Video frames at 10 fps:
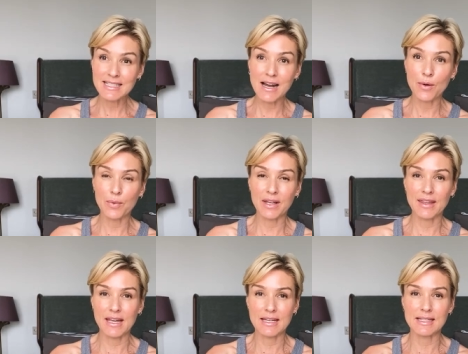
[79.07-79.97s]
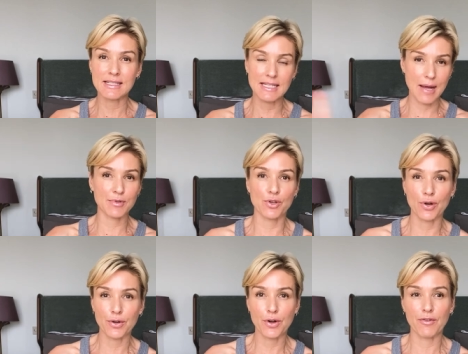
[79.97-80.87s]
start with a
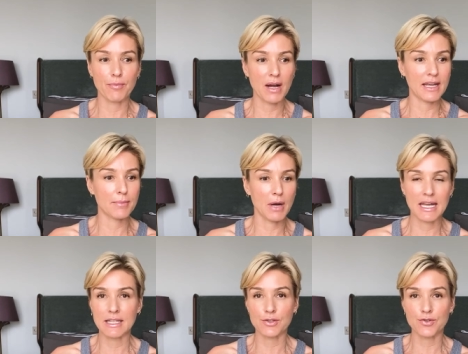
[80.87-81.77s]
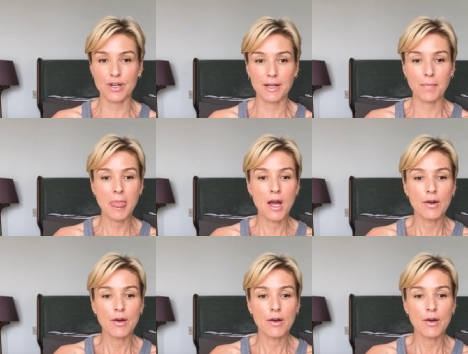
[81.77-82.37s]
snapshot of my, my history.